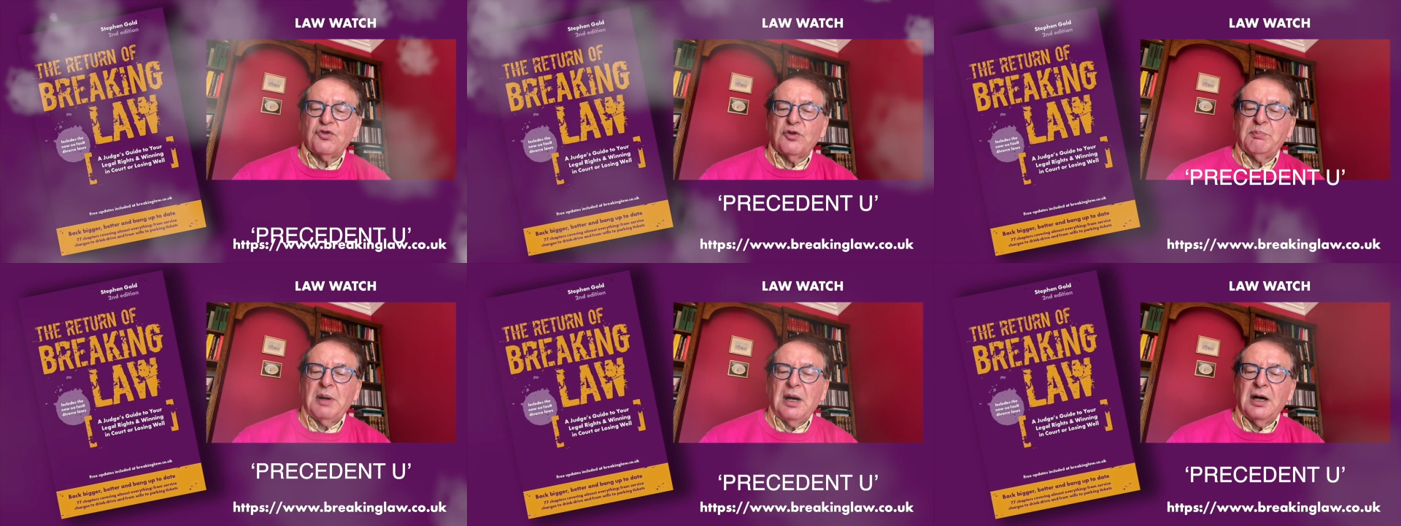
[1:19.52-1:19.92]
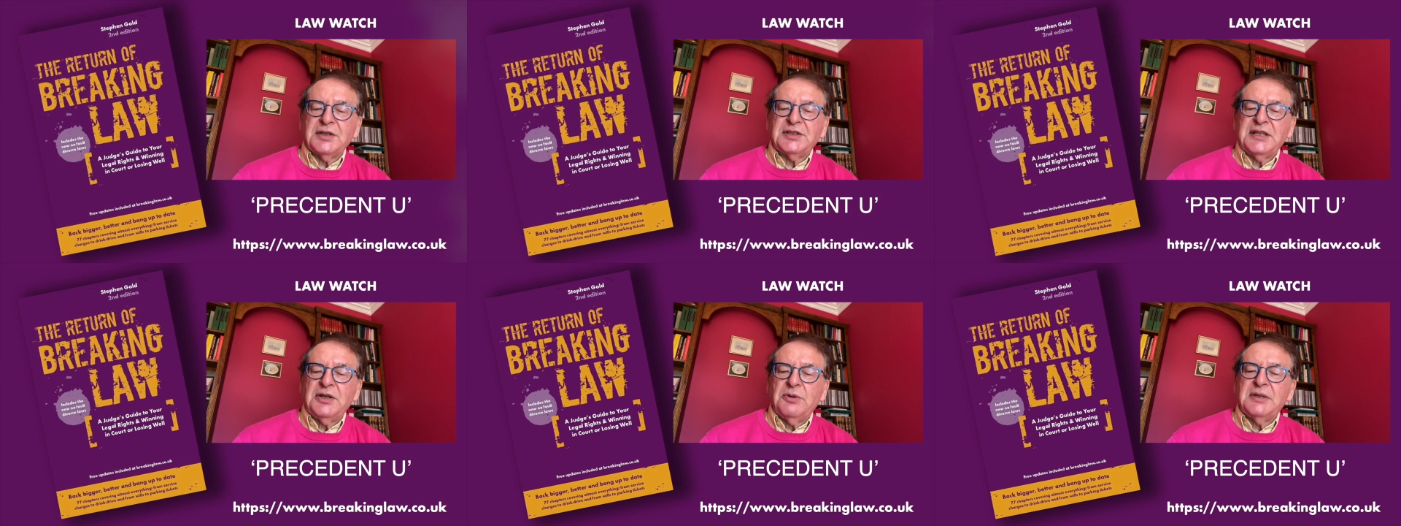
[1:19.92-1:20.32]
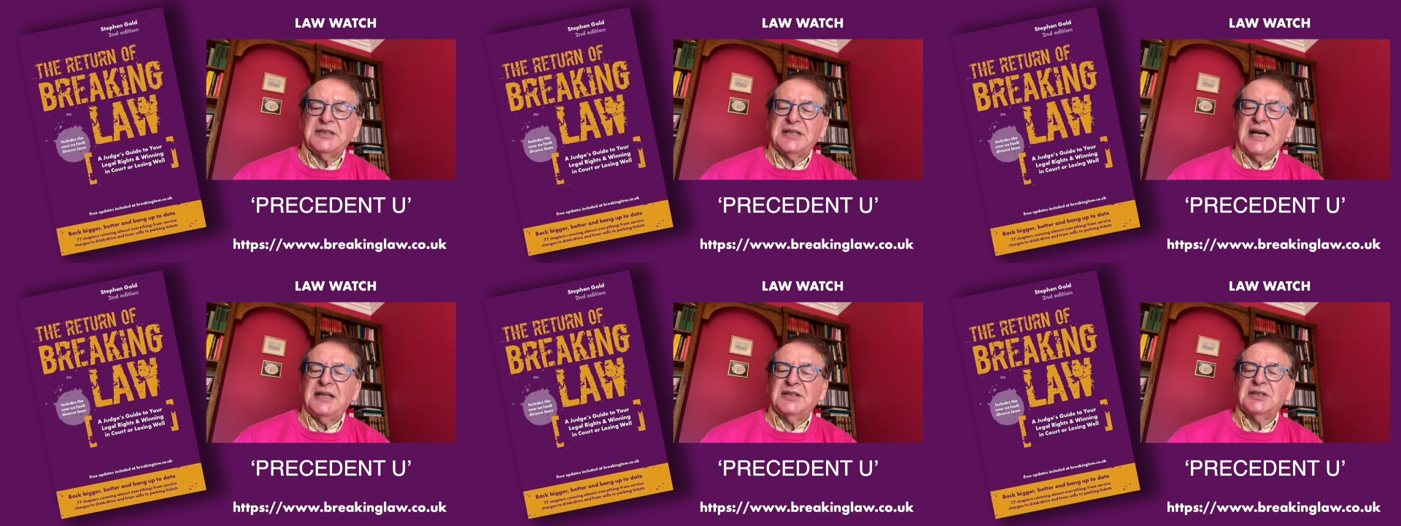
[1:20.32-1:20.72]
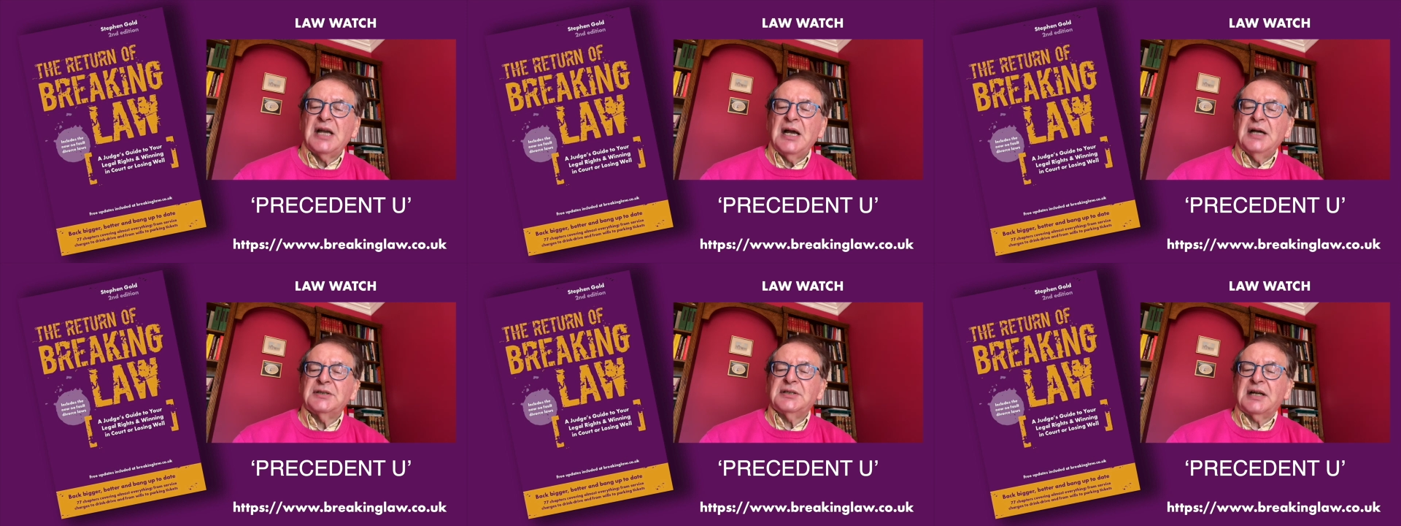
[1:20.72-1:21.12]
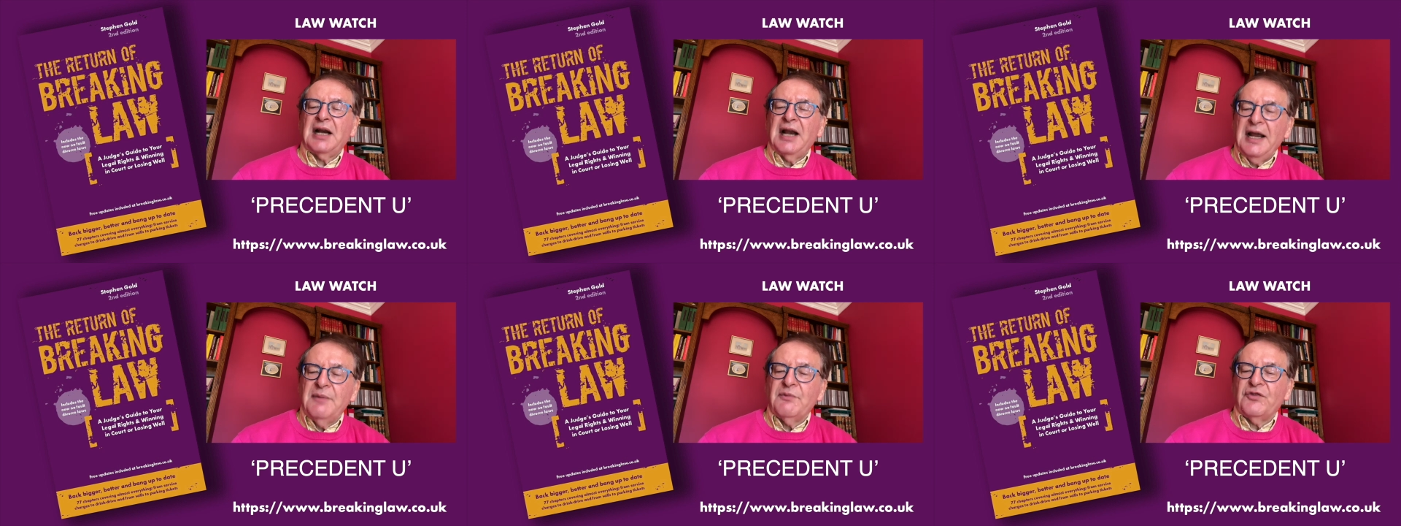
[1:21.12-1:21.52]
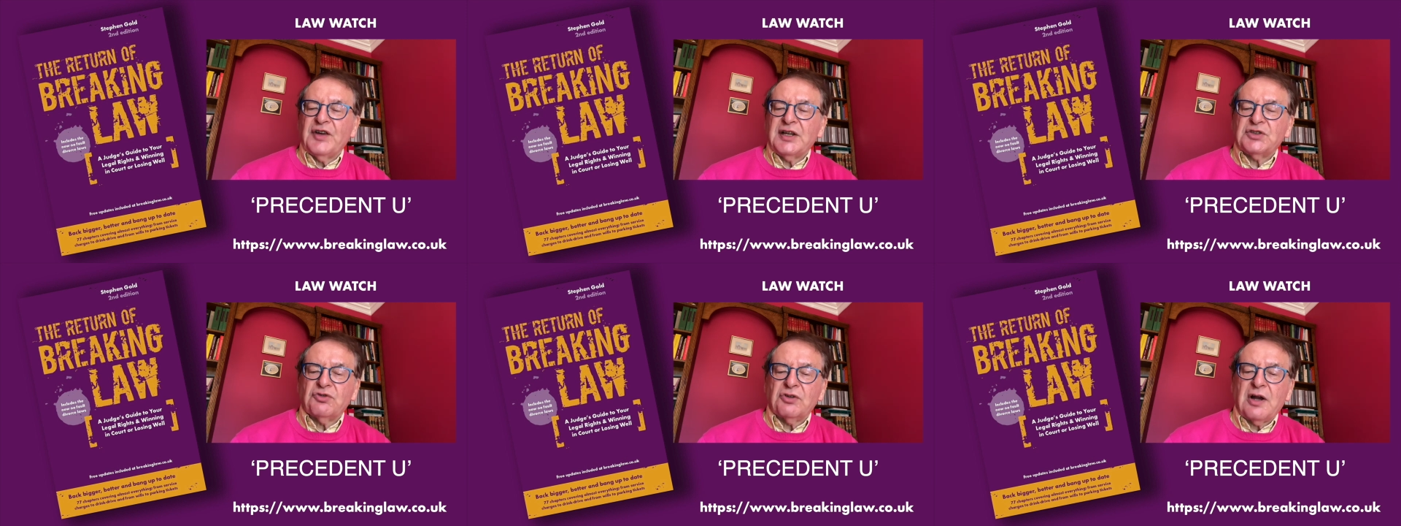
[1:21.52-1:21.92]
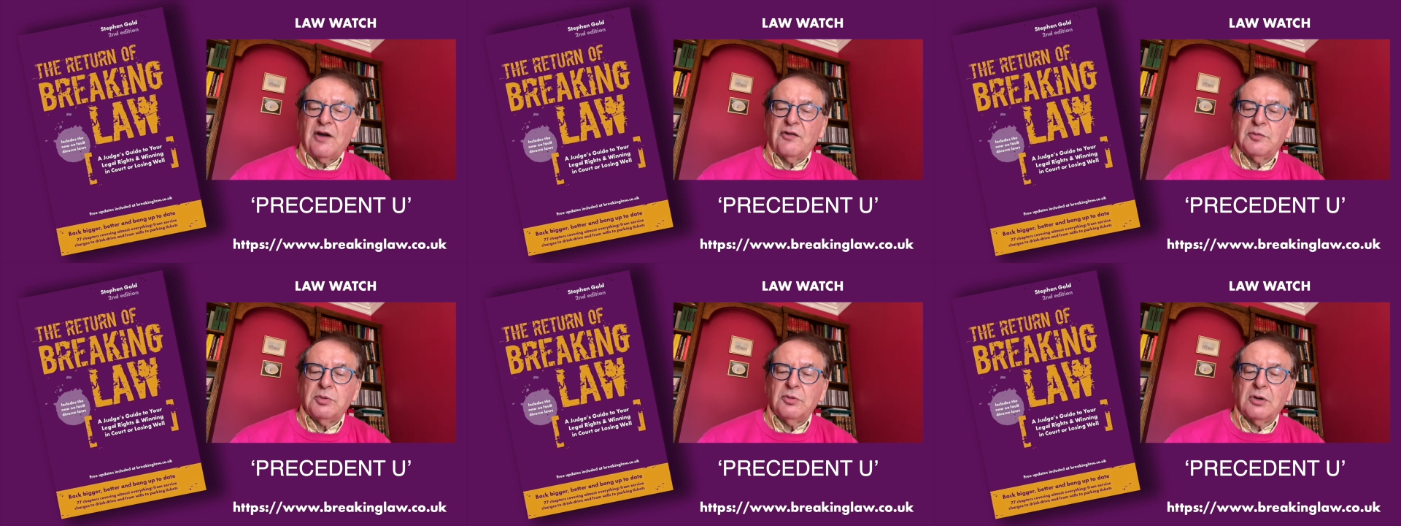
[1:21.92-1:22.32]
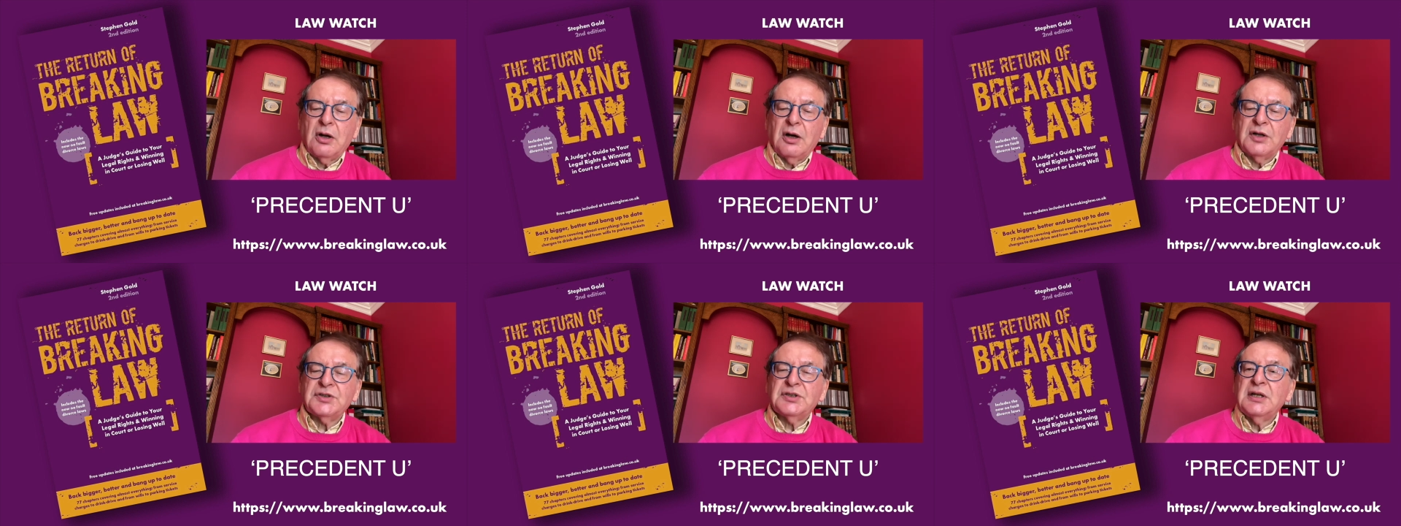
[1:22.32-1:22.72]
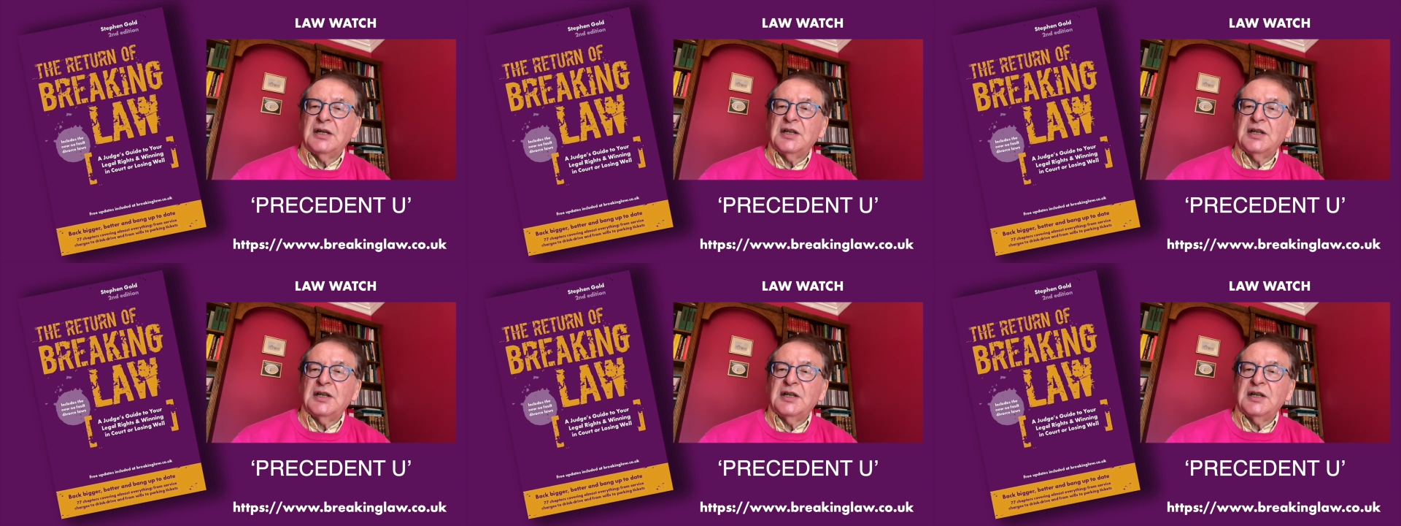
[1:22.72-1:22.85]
a party who intends to claim fixed recoverable costs.